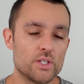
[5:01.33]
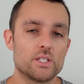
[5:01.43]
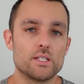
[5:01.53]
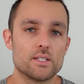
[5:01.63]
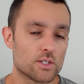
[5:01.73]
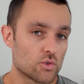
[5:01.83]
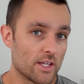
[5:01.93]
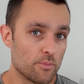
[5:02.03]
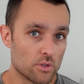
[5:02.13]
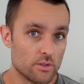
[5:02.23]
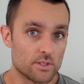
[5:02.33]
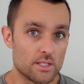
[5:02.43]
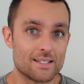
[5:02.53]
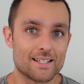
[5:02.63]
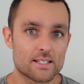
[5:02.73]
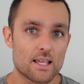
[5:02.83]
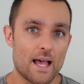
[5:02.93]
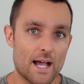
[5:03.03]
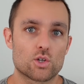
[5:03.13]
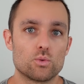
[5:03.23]
this is Australian Bureau of Statistics
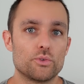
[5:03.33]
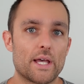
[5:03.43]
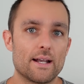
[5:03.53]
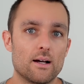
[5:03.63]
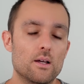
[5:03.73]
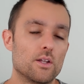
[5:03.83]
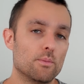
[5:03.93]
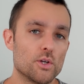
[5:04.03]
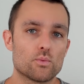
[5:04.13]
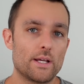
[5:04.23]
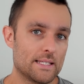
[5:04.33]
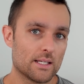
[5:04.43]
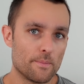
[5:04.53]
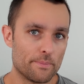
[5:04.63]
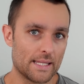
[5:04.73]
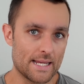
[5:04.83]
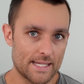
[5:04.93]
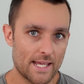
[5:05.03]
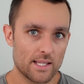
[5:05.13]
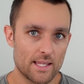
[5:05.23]
actual data. The most recent complete
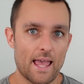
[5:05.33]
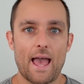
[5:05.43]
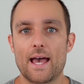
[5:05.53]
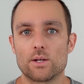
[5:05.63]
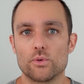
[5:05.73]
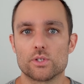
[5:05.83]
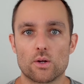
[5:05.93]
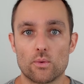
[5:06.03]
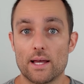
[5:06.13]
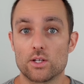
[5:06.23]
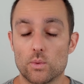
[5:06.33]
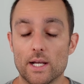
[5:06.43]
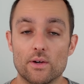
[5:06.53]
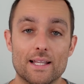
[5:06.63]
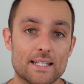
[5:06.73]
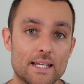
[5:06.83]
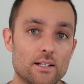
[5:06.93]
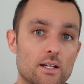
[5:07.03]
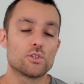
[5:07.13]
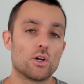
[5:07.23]
data that they had was around
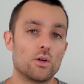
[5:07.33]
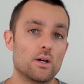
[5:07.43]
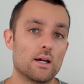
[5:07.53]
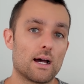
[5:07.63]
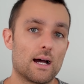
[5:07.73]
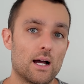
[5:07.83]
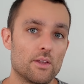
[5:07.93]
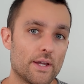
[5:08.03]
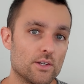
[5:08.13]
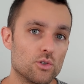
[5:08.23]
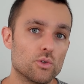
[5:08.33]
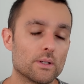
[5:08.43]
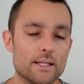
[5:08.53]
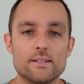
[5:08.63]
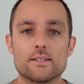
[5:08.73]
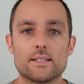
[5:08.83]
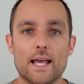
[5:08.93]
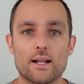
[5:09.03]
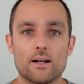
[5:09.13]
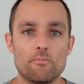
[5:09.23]
2019. So they do release
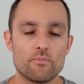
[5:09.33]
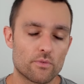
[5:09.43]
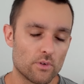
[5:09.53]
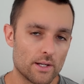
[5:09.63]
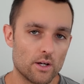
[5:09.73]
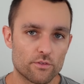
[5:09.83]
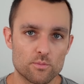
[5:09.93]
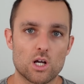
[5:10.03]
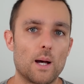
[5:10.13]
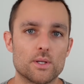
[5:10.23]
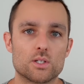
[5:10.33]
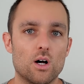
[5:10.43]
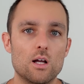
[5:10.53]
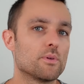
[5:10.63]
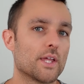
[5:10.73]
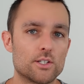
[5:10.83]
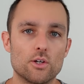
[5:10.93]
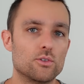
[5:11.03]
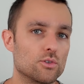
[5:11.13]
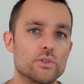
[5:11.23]
data, from time to time, but they
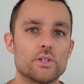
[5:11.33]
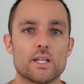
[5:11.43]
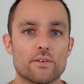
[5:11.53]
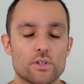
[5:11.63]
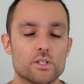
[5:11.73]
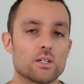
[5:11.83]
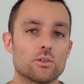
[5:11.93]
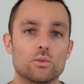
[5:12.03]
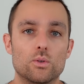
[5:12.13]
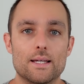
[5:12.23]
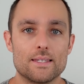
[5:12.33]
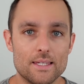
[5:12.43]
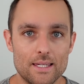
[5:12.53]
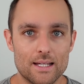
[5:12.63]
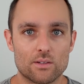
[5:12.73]
don't do this every single year,